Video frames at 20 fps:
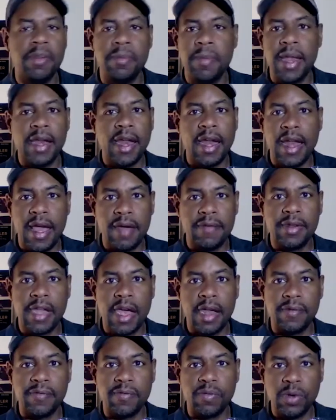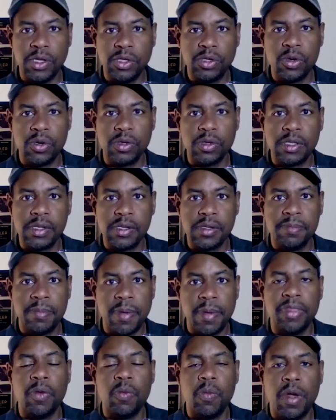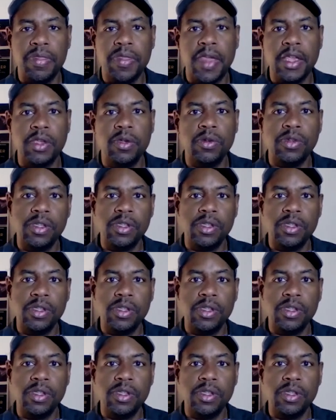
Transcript: You may not have a lot of resources, but the one thing you